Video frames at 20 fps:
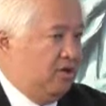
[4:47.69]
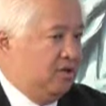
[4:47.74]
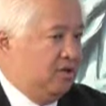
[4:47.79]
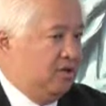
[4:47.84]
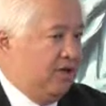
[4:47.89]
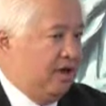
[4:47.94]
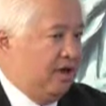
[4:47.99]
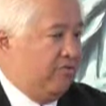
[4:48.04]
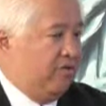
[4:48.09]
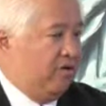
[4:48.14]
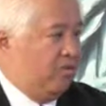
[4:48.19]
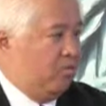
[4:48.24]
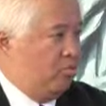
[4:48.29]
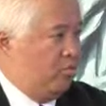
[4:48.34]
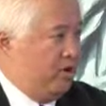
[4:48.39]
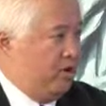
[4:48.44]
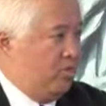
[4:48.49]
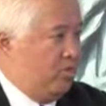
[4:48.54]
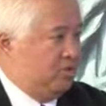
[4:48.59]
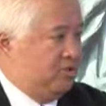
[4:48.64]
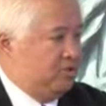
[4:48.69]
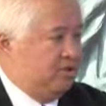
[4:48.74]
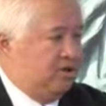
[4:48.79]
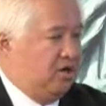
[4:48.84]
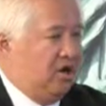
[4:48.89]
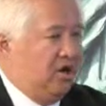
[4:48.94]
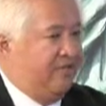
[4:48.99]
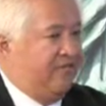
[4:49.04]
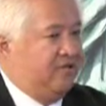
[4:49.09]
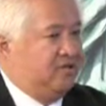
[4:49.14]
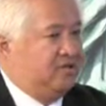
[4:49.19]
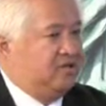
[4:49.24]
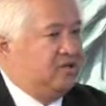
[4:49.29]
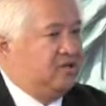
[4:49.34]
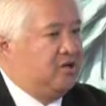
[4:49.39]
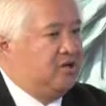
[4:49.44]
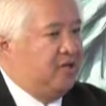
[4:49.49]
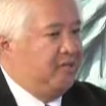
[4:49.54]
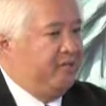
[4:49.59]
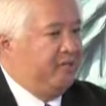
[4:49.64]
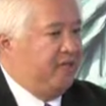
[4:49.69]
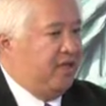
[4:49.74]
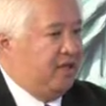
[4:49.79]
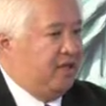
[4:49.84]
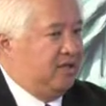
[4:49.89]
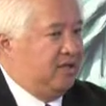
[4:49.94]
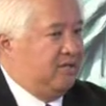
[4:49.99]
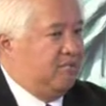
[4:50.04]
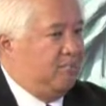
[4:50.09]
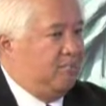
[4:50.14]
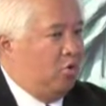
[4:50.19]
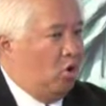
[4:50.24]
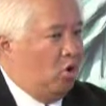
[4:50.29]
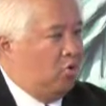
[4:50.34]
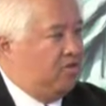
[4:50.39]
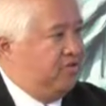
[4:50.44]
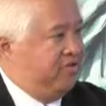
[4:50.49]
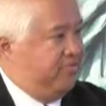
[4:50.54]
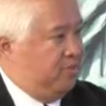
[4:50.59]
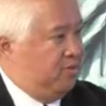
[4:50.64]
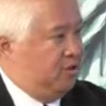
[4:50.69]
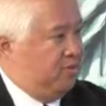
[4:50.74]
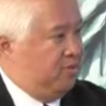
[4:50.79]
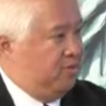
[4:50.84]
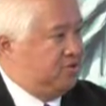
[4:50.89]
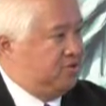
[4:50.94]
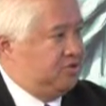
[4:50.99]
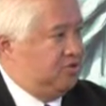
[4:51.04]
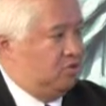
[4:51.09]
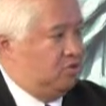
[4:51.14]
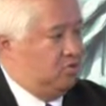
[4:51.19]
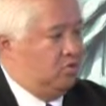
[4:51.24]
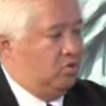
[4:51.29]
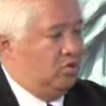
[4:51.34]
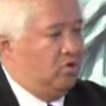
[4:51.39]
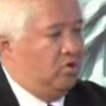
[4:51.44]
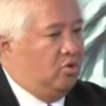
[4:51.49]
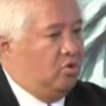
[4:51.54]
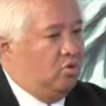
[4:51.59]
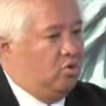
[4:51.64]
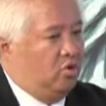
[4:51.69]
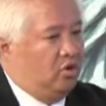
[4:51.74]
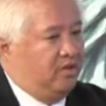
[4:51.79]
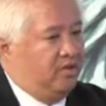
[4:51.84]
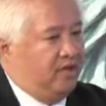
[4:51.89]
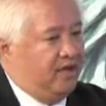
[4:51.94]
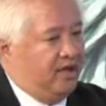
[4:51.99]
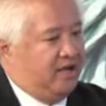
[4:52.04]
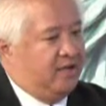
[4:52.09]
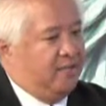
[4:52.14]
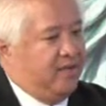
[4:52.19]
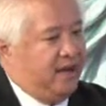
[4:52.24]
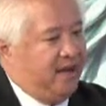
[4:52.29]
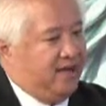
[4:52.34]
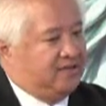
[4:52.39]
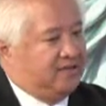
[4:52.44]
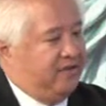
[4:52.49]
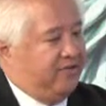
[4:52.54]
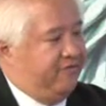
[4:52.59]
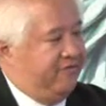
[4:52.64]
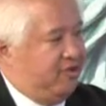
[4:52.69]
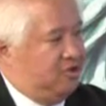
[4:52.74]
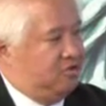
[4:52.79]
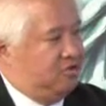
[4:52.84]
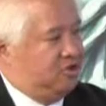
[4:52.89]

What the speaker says: Harry Reid was in office, they broke the filibuster rule where they could pass out federal